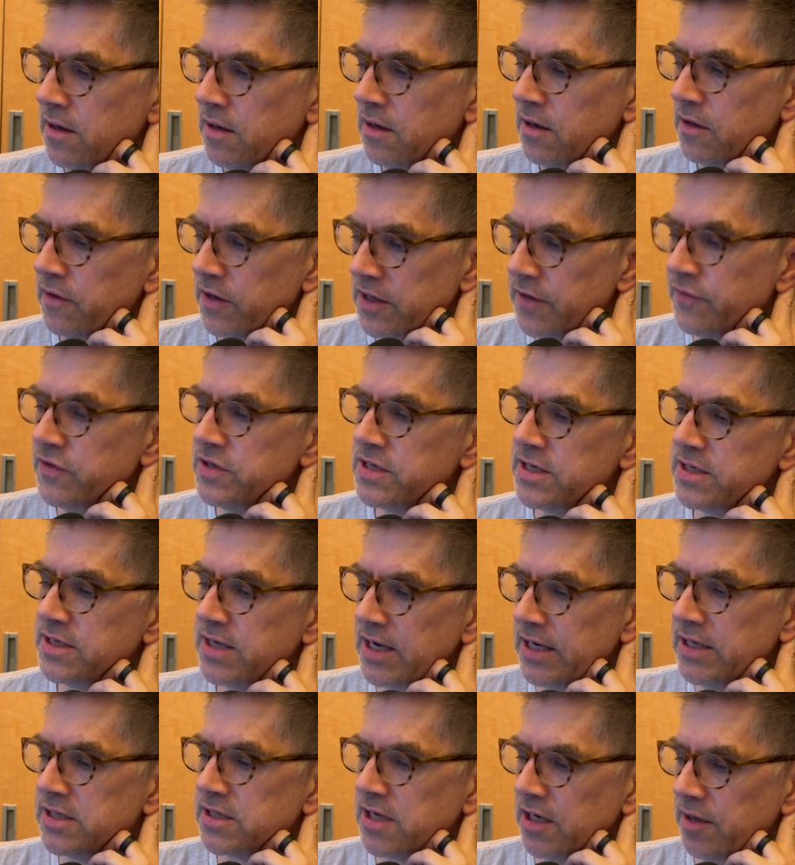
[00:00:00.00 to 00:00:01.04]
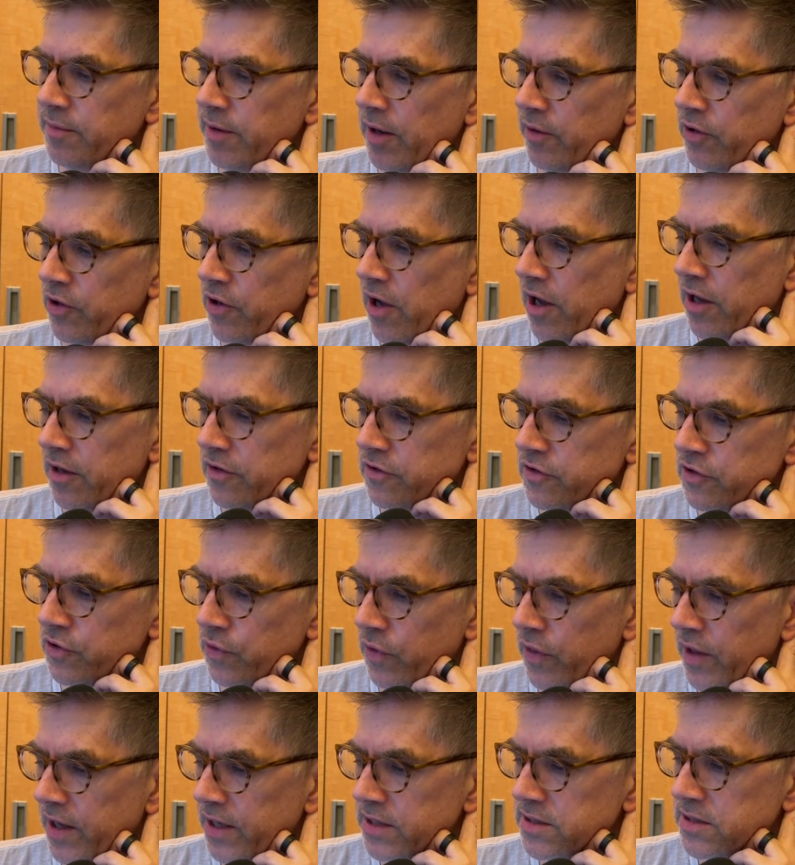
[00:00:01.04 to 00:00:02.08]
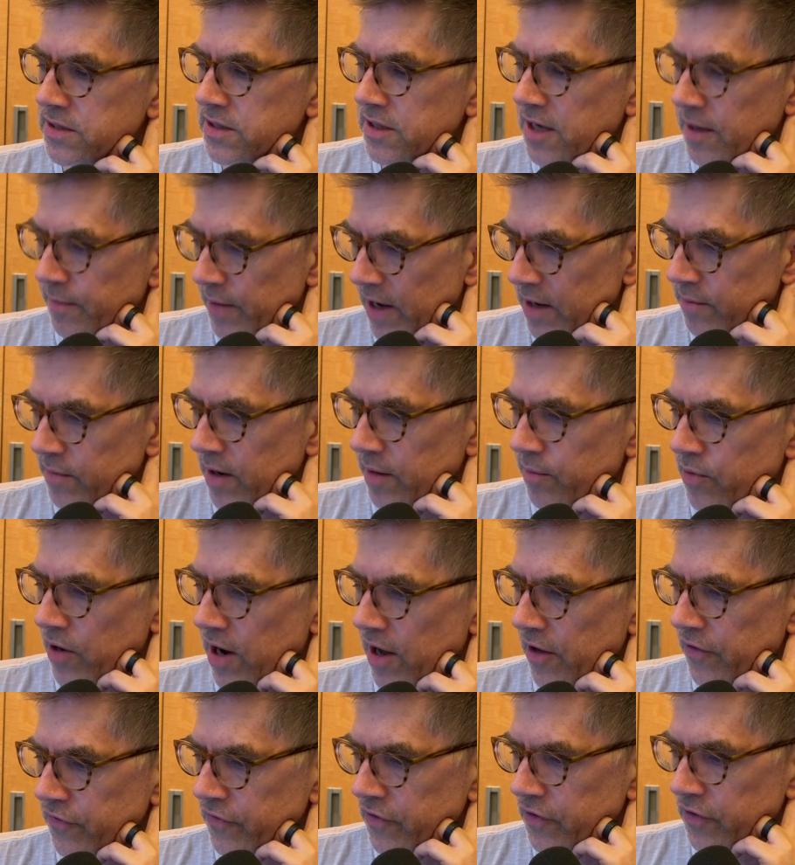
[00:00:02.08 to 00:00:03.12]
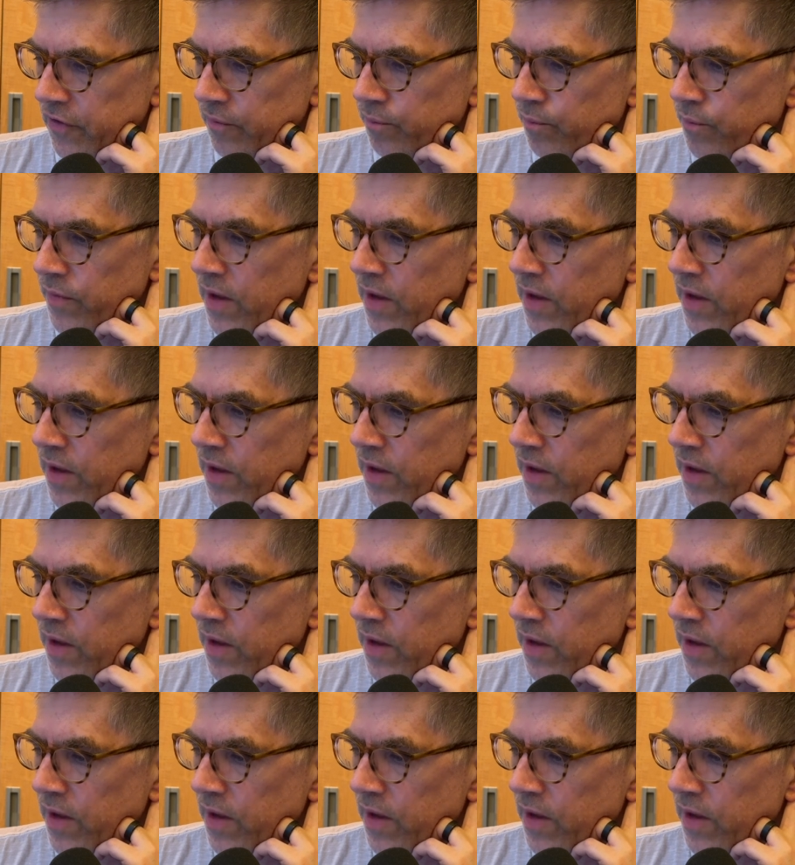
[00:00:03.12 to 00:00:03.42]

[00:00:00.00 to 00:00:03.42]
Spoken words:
The difference is it's going to be able to go out, do things to command my browser to